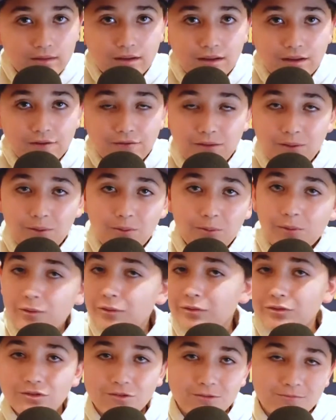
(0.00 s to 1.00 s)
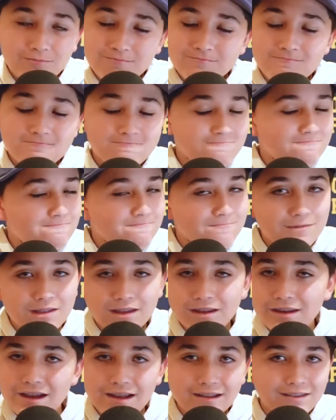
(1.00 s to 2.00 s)
if it works,
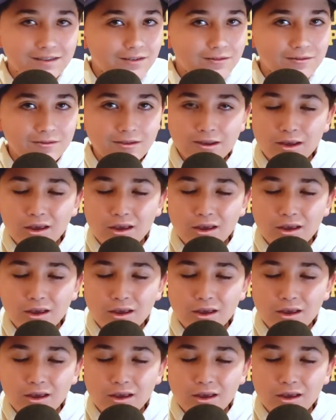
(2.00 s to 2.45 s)
the Nets